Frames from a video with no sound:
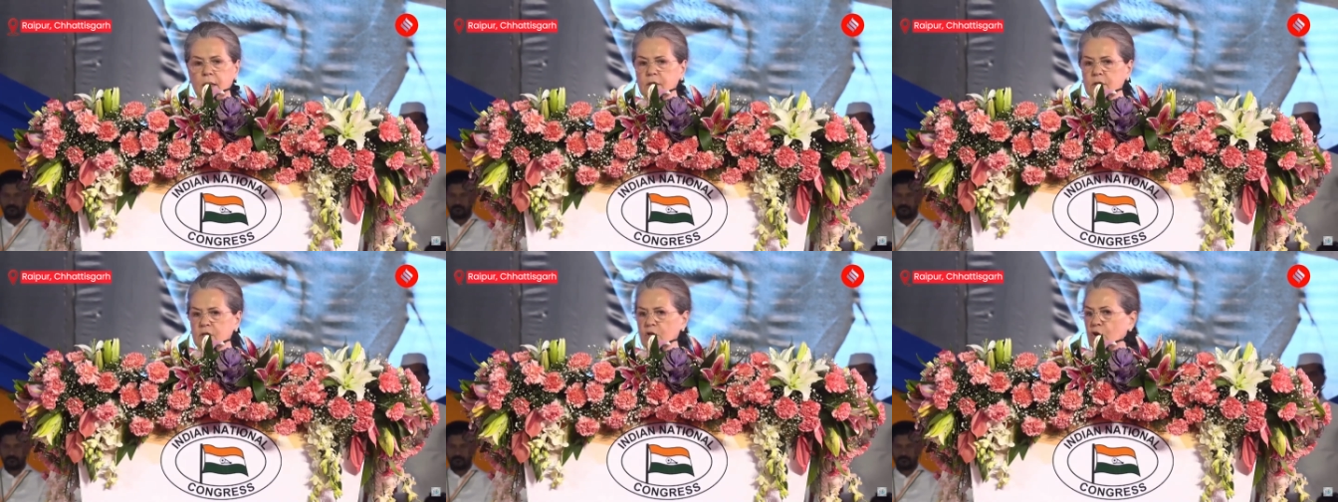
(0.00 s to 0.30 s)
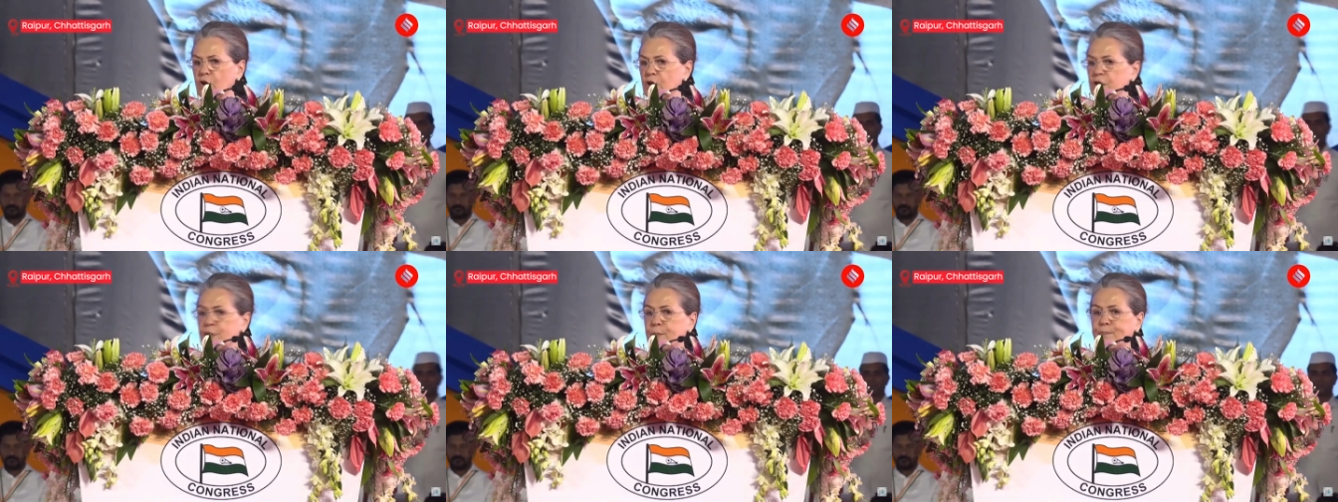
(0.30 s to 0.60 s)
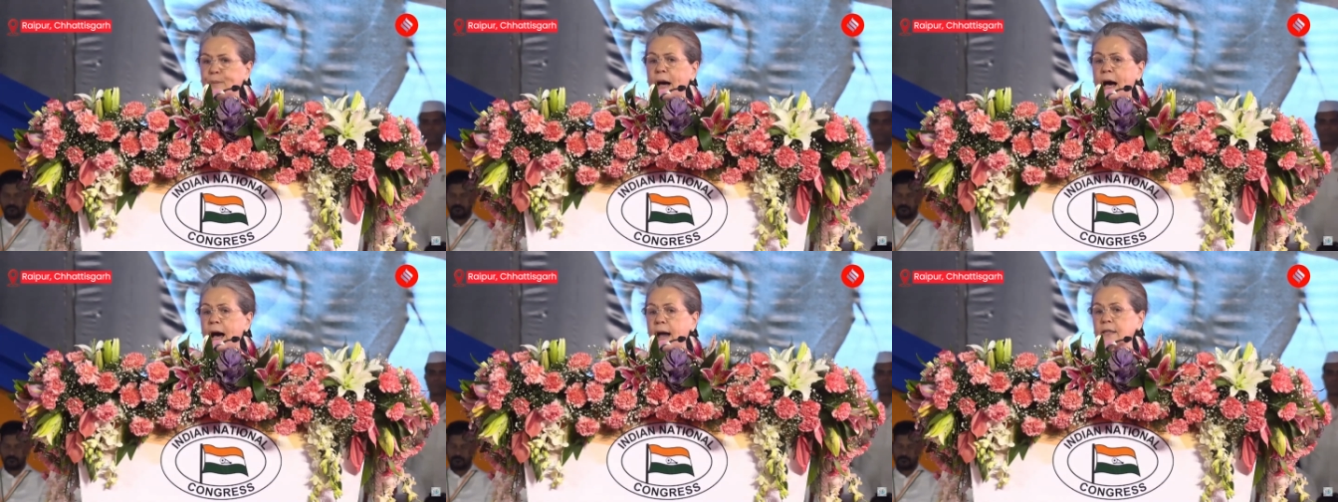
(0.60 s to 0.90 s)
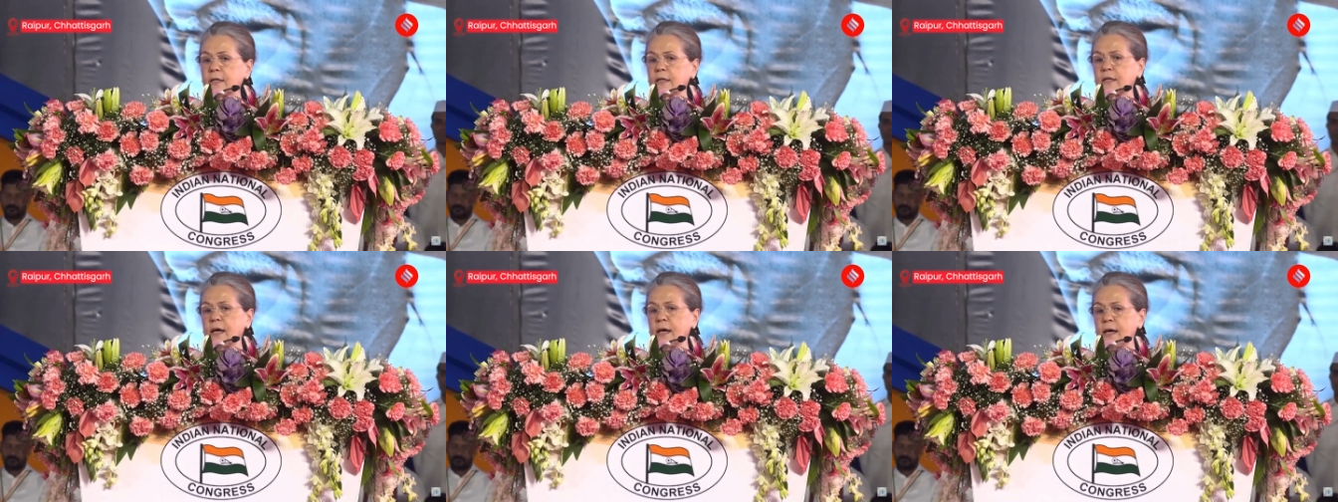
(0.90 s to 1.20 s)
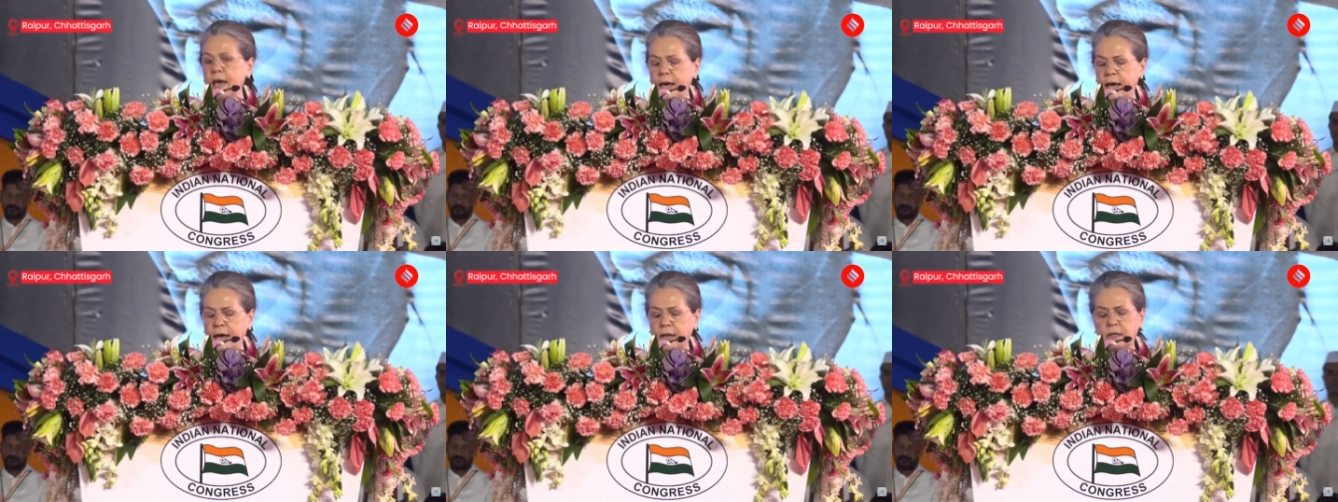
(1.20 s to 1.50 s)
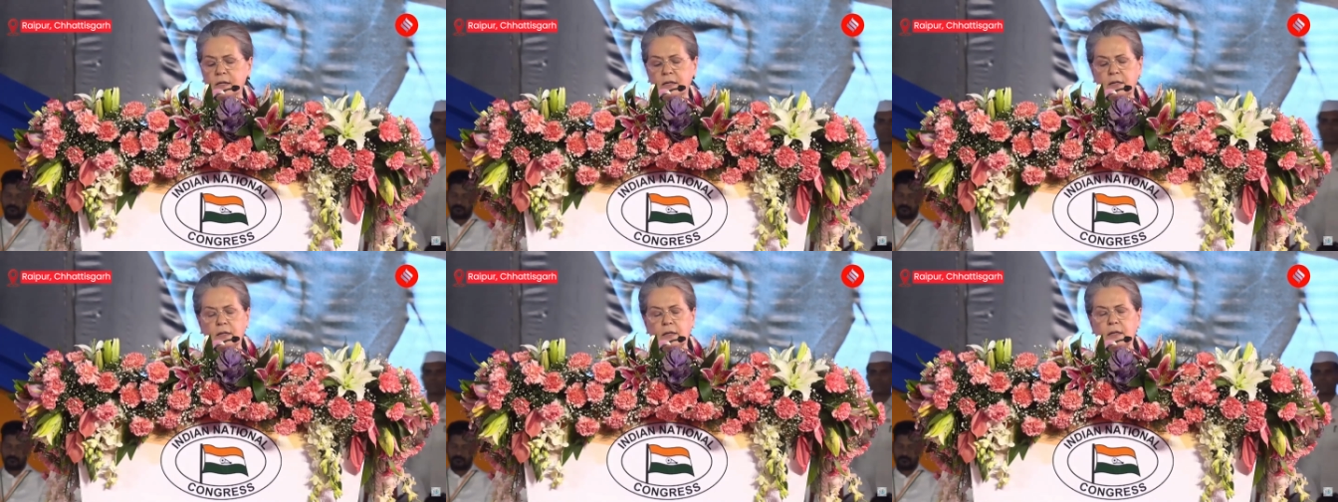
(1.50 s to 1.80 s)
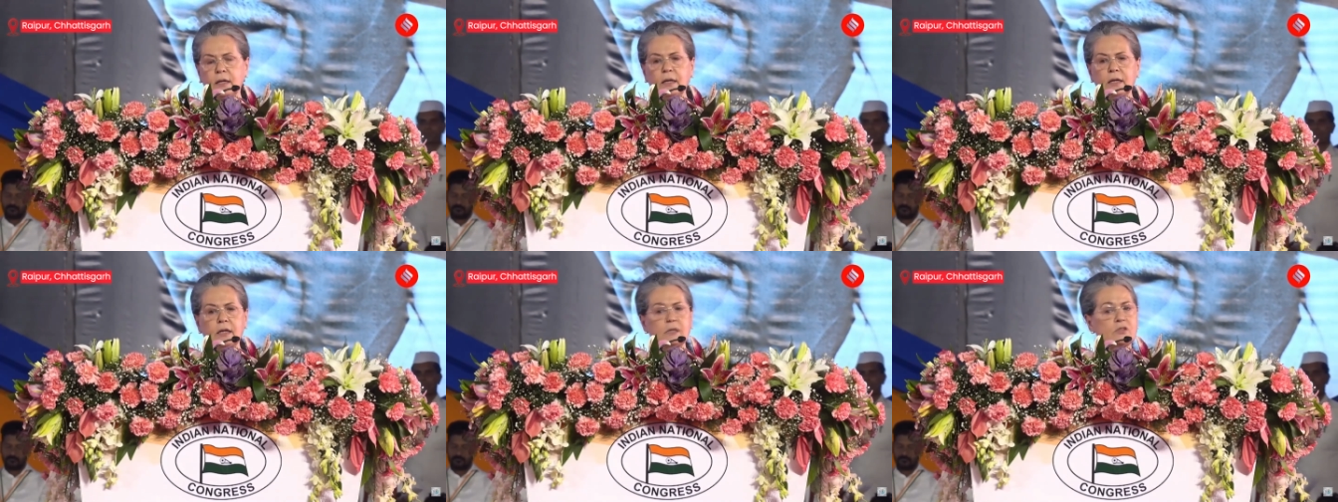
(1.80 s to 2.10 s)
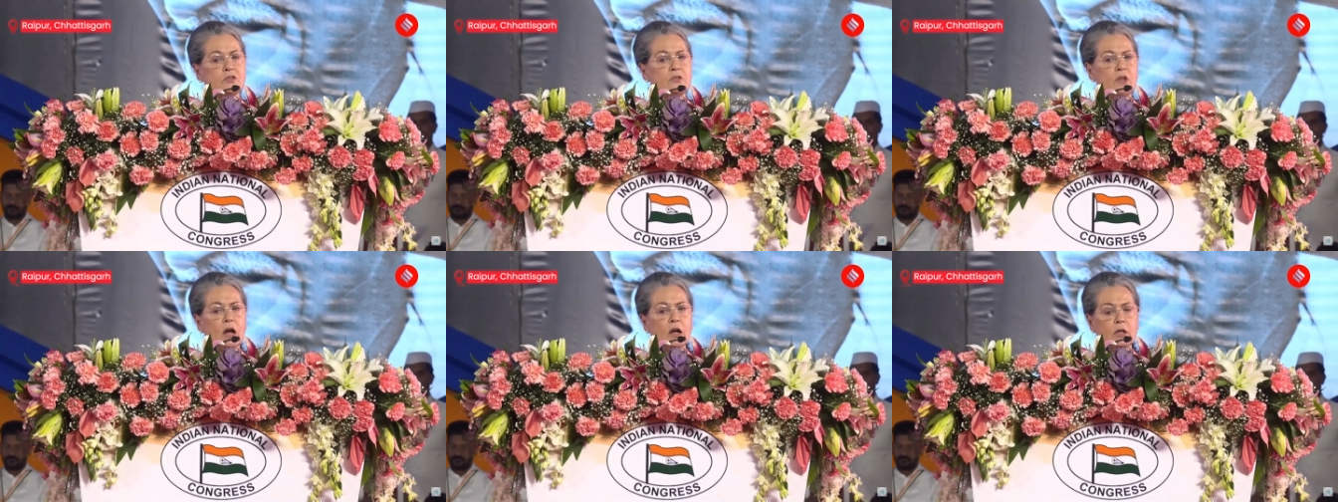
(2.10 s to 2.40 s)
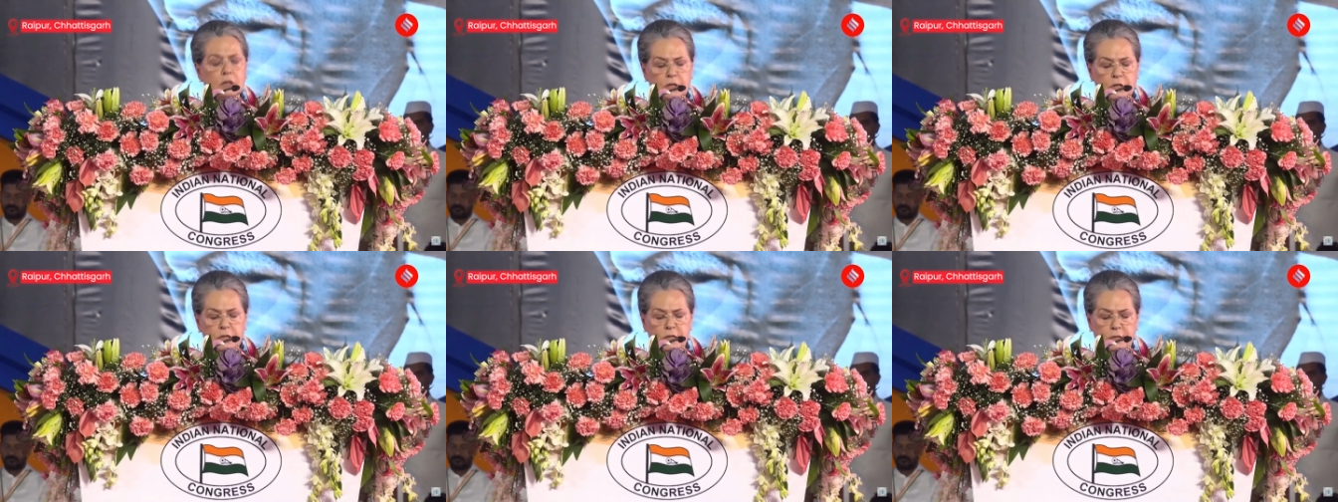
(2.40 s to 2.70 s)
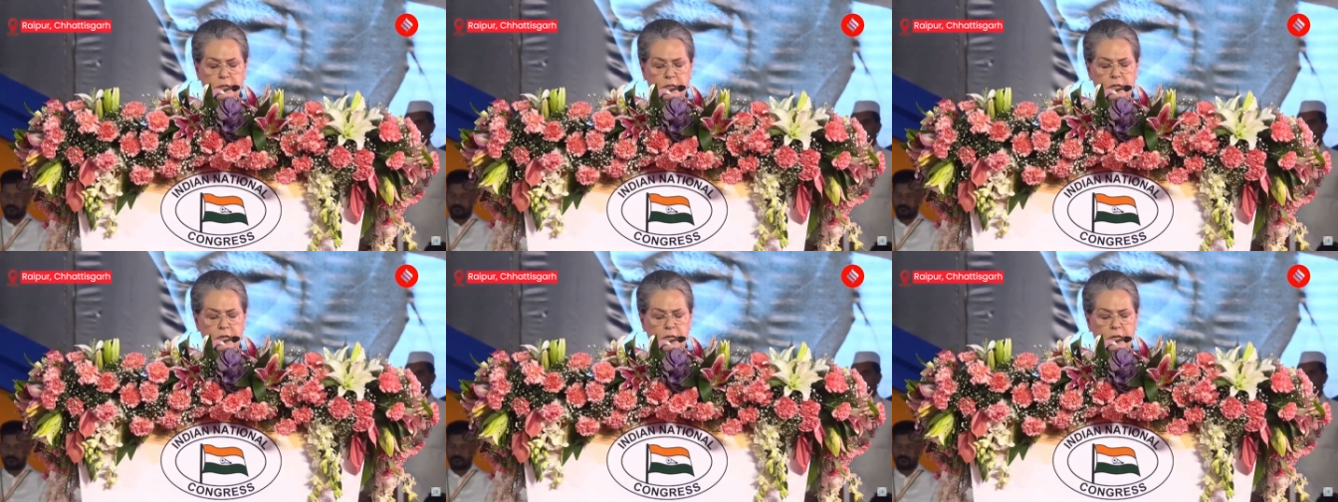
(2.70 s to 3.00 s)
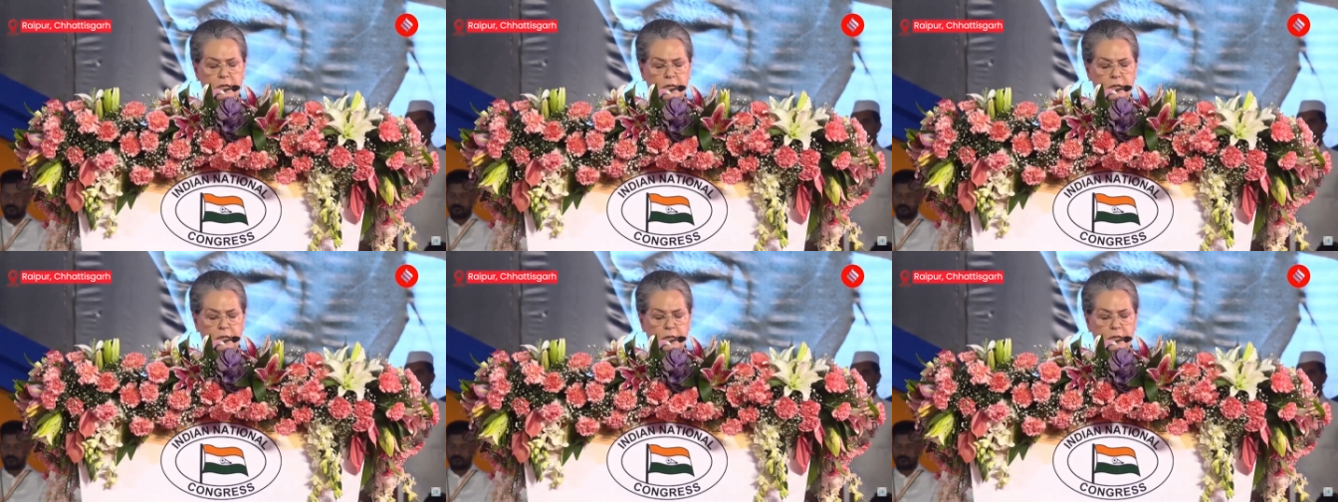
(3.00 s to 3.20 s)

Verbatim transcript: So the path ahead is not easy,